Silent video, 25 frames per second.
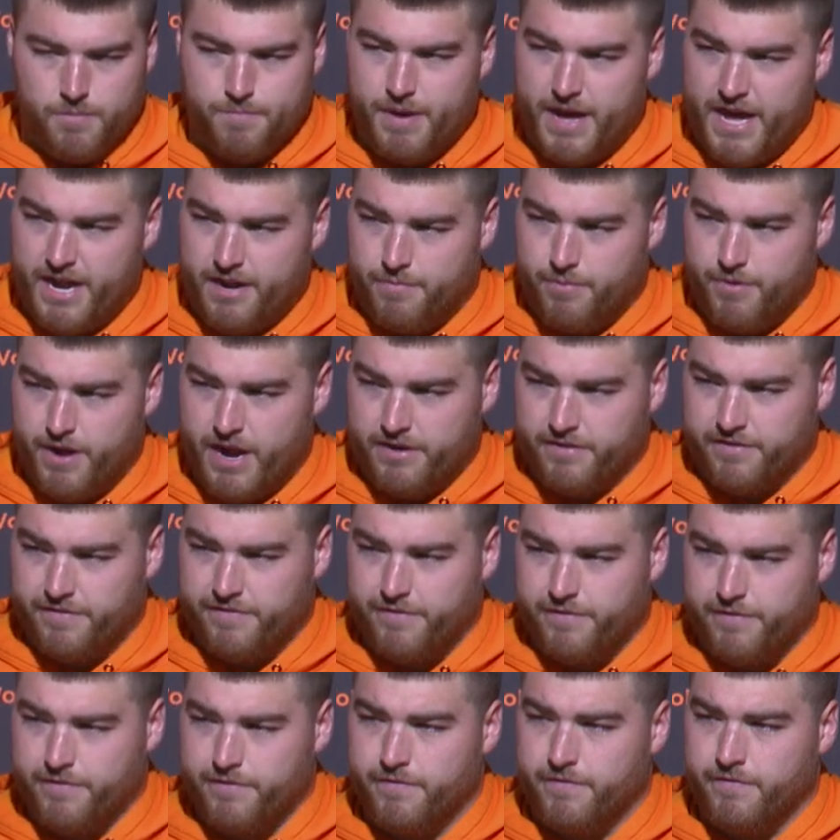padded
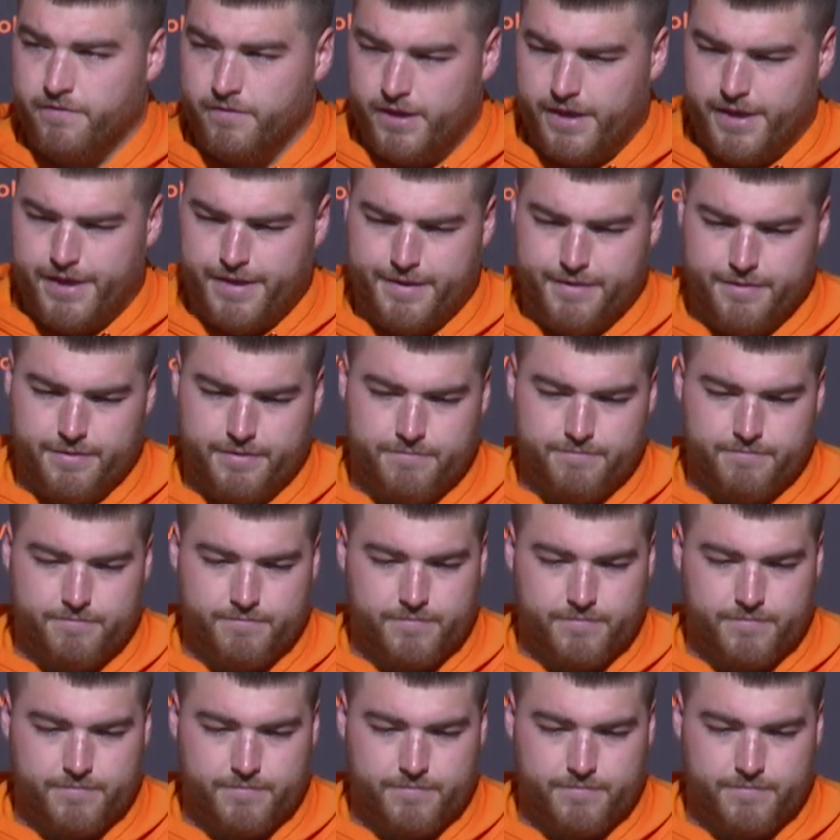practices, and